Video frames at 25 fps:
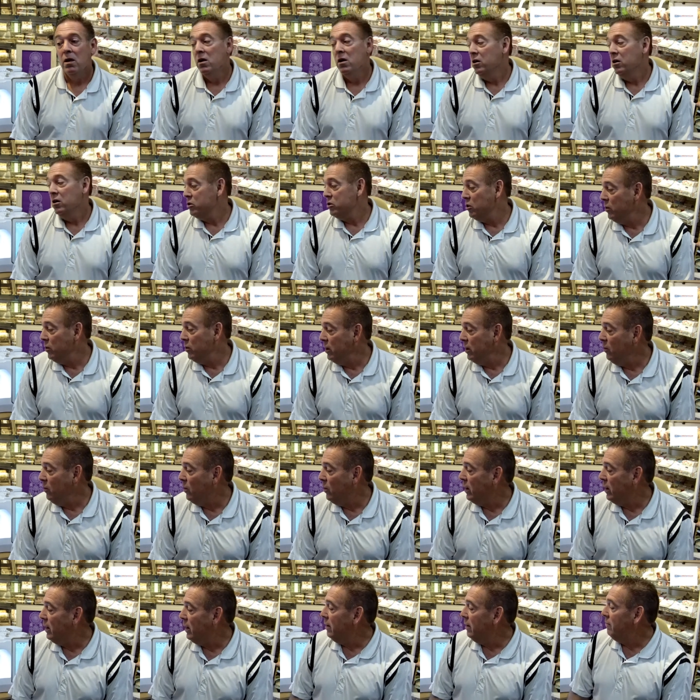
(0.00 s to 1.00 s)
So
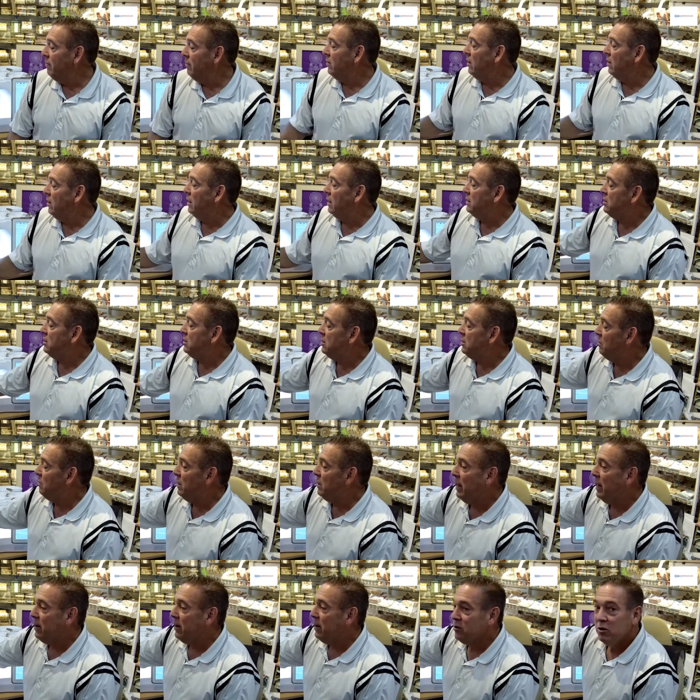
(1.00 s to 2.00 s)
anyway, got some
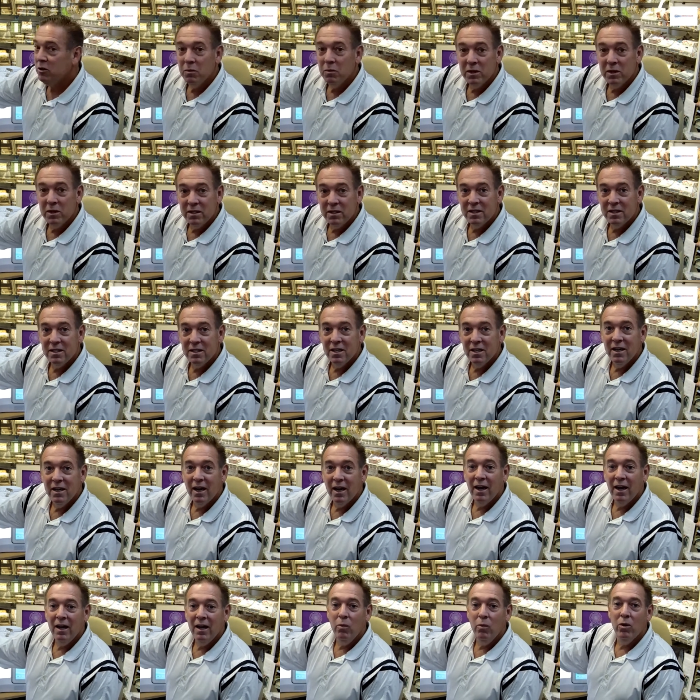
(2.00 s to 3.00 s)
announcements
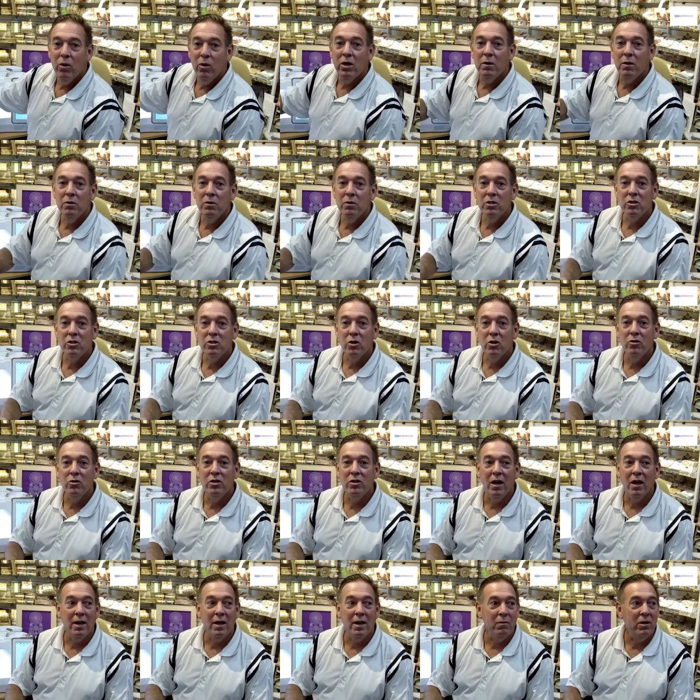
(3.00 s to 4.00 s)
today. Welcome to Sew
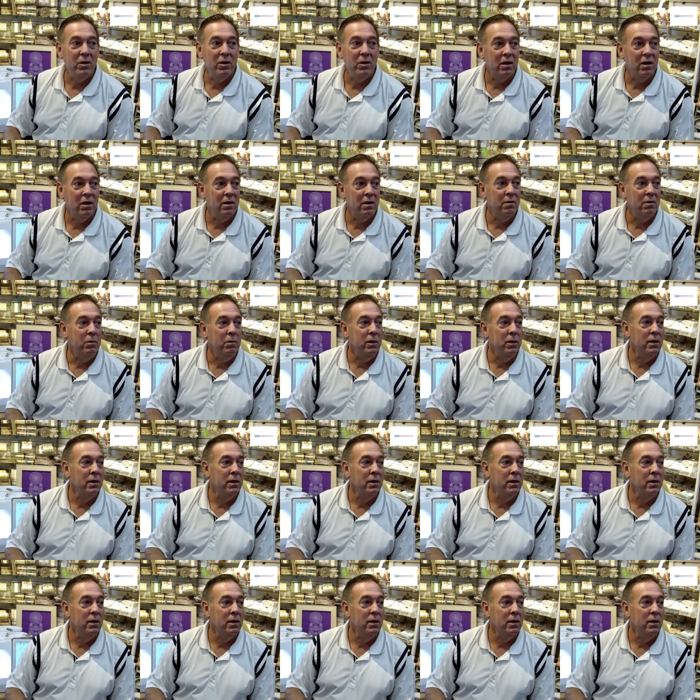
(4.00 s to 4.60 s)
Time Club.